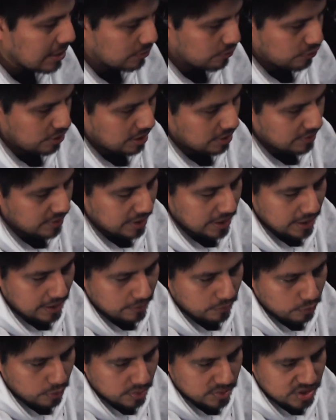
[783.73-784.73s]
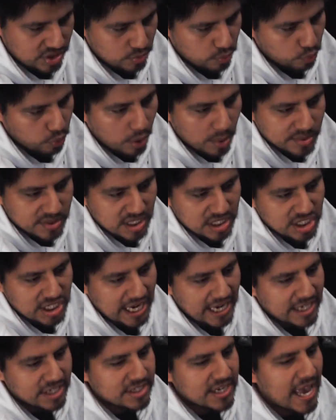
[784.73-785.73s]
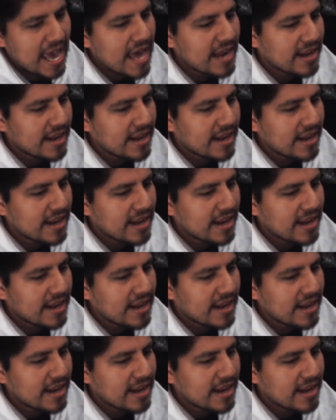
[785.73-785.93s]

they literally won't change